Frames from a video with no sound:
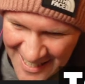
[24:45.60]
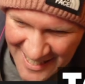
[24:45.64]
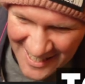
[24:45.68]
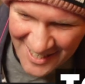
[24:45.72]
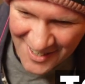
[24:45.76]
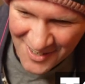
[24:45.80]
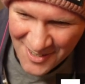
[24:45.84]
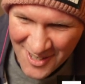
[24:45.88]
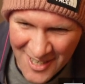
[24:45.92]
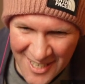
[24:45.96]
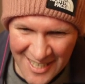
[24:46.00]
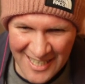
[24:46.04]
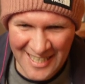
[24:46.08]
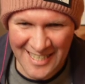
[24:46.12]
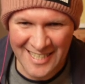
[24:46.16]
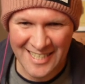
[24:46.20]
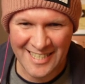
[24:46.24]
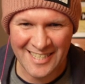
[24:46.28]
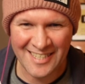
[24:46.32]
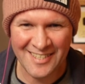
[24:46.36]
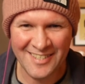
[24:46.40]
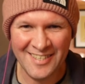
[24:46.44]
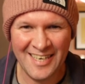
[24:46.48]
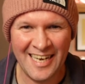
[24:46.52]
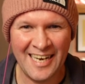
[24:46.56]
So all I need
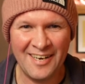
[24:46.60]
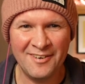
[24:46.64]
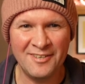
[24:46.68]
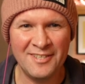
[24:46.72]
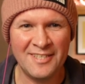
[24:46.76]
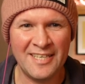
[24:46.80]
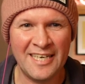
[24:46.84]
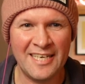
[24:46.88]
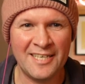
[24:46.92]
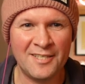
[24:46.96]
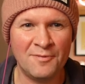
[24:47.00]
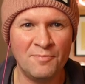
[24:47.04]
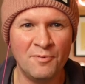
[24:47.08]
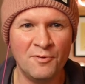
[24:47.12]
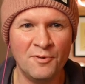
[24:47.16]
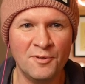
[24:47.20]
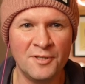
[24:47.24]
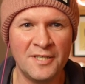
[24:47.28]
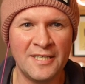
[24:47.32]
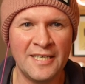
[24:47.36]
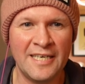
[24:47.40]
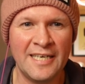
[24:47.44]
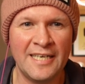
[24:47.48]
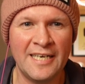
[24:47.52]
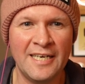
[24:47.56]
to do now is
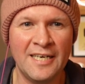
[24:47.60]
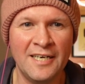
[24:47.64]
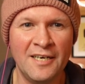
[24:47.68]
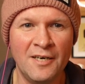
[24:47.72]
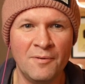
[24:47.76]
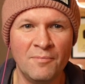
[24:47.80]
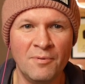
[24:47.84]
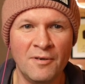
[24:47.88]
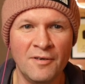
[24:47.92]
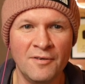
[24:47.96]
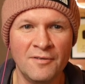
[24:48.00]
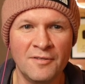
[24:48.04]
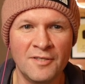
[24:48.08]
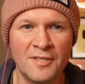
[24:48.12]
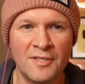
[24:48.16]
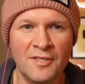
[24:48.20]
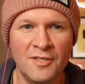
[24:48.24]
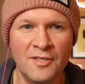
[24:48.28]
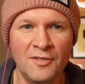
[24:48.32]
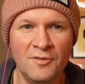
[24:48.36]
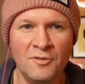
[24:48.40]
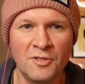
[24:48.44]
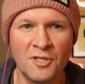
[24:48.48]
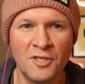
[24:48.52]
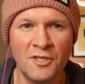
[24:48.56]
export it and upload to
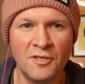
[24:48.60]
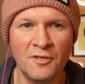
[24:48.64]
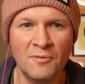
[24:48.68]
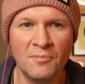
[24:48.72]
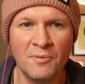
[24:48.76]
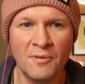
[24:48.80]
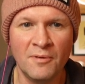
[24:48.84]
YouTube.